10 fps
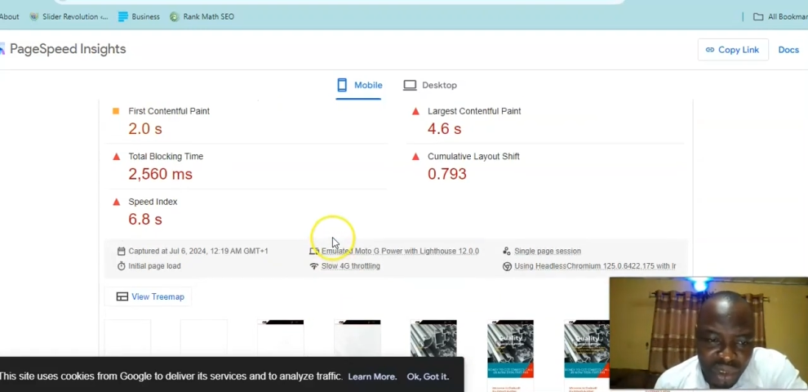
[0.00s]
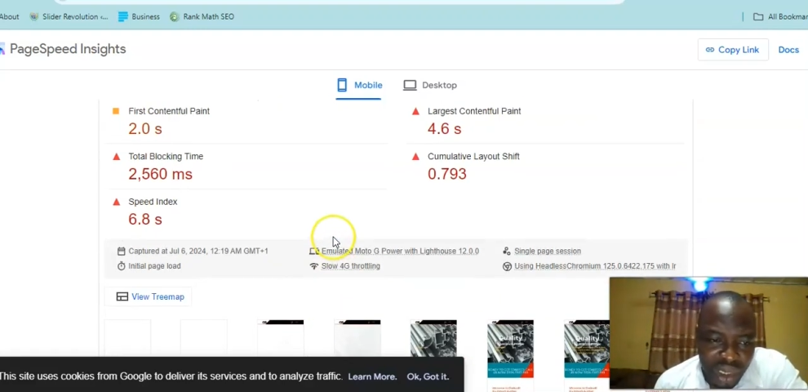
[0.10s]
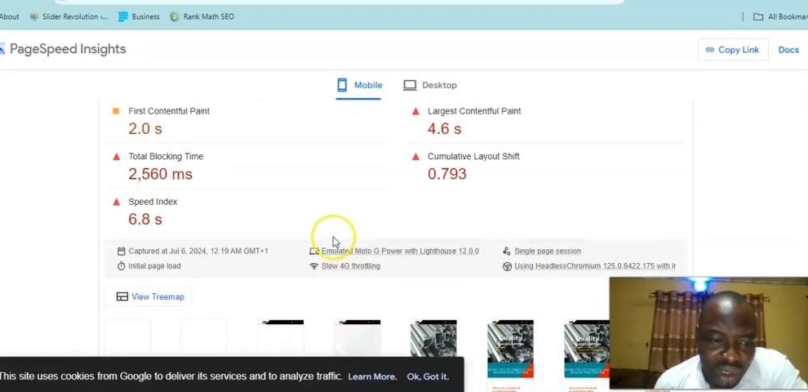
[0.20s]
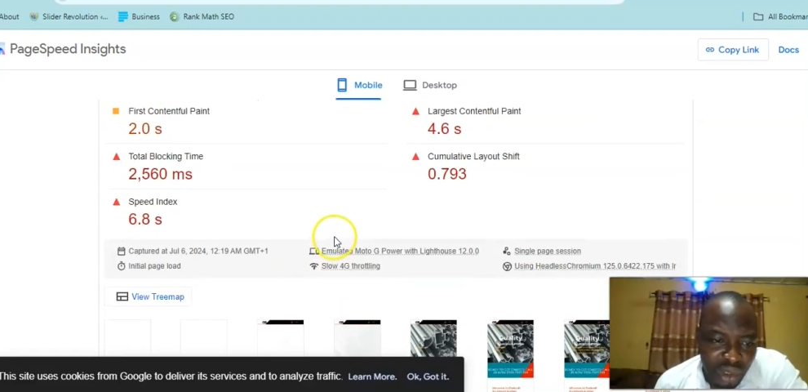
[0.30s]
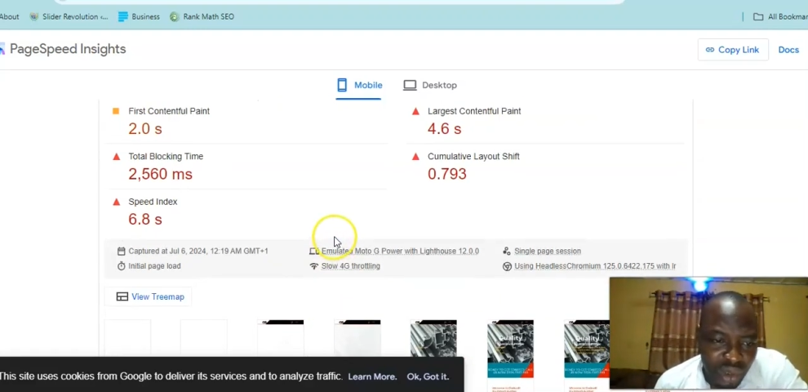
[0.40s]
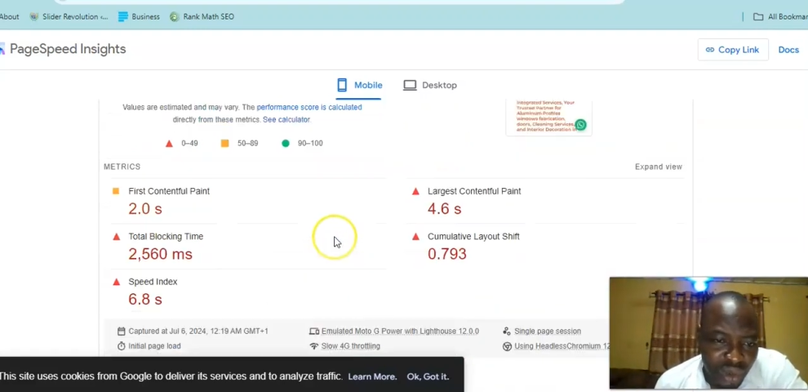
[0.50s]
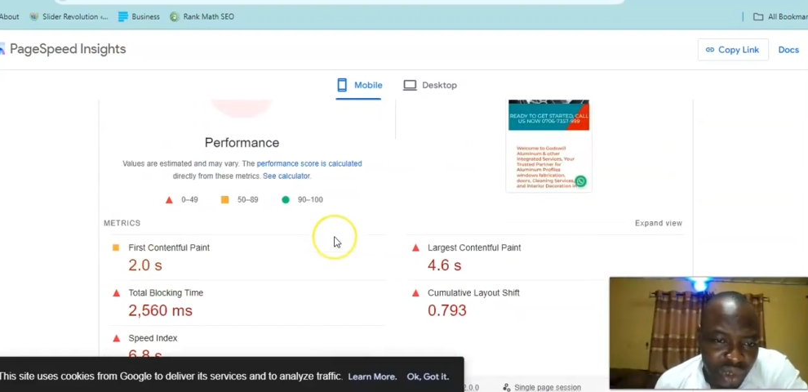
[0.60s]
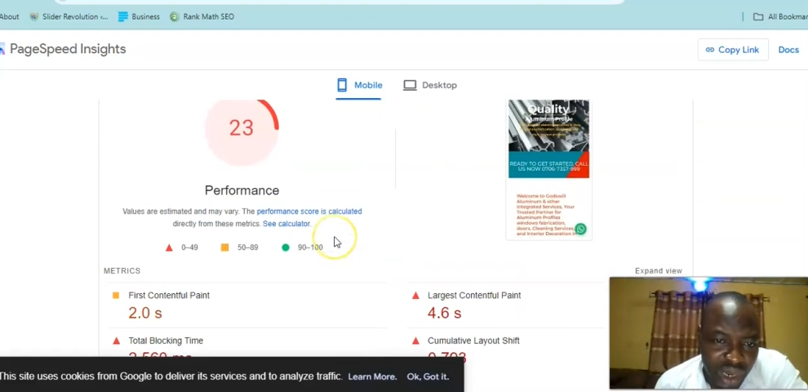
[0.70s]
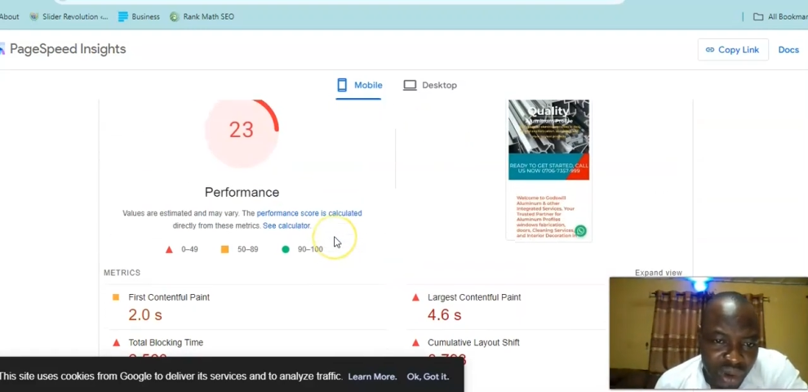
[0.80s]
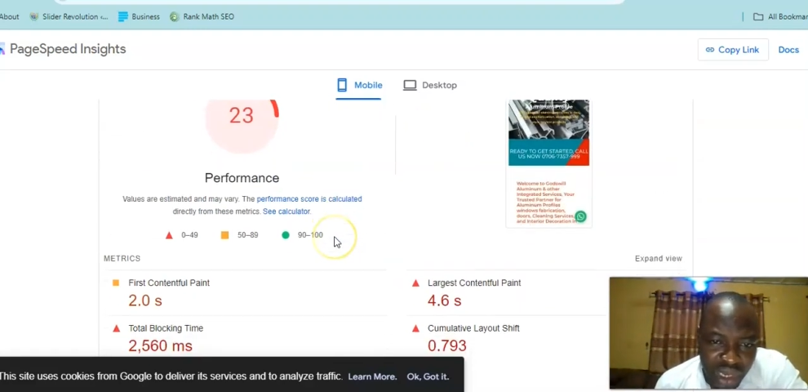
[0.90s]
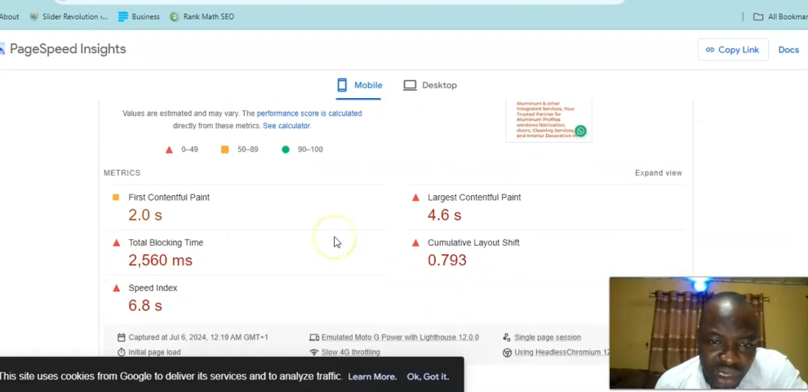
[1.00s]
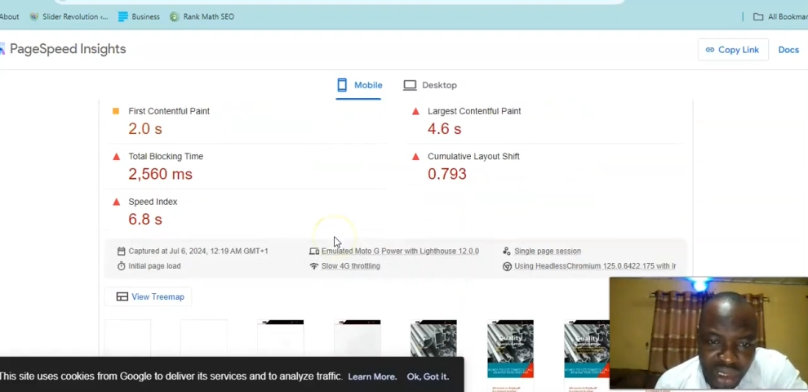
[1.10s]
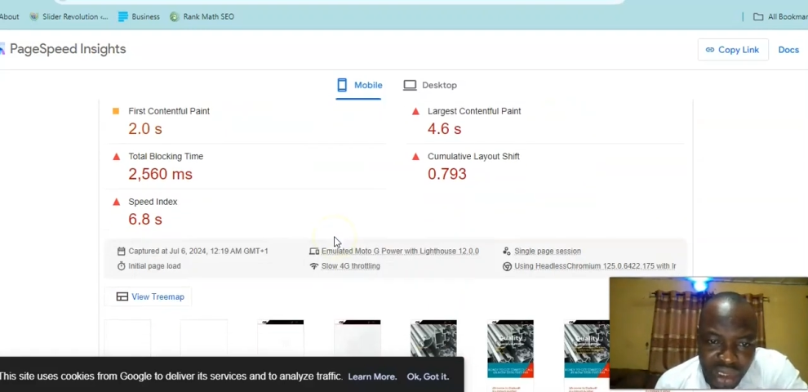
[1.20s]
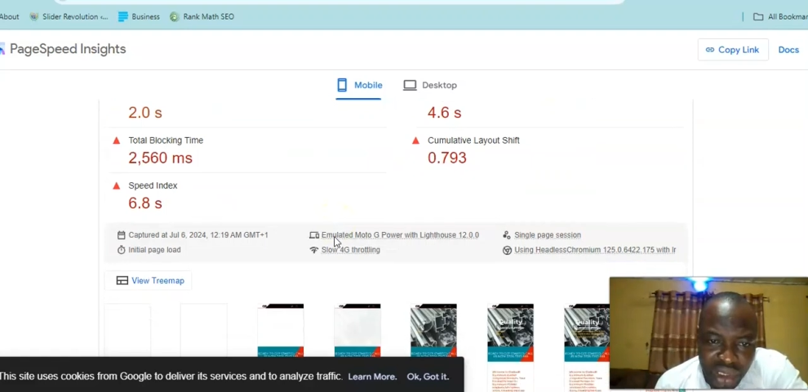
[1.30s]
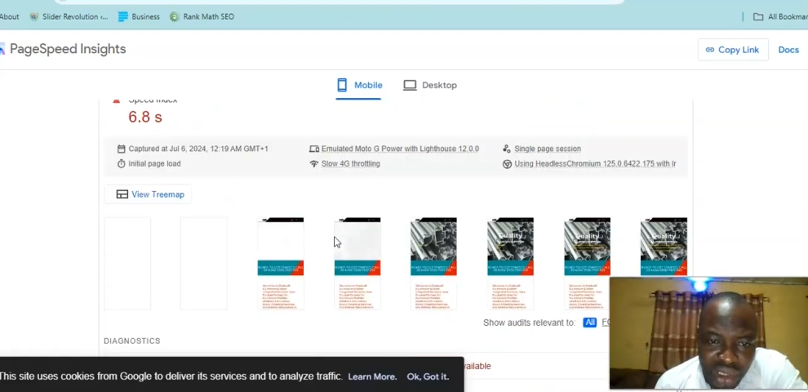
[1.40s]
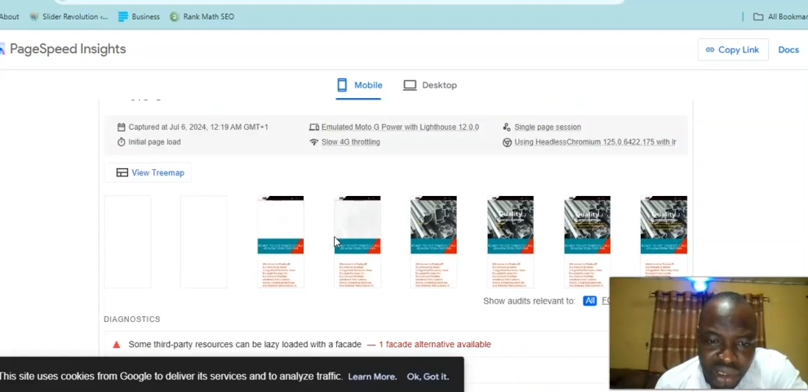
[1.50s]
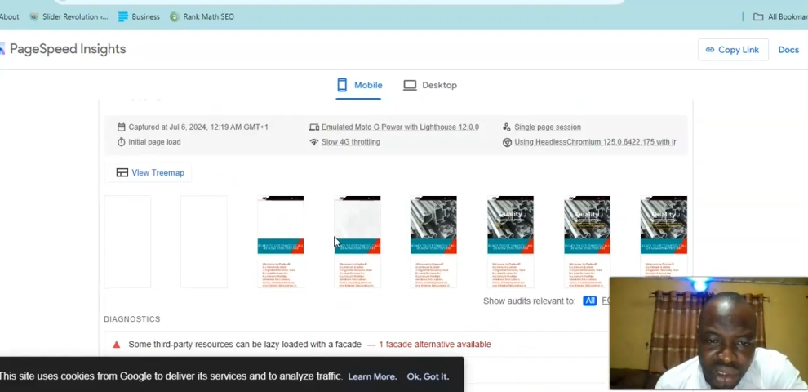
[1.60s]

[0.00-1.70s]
you can scroll down and see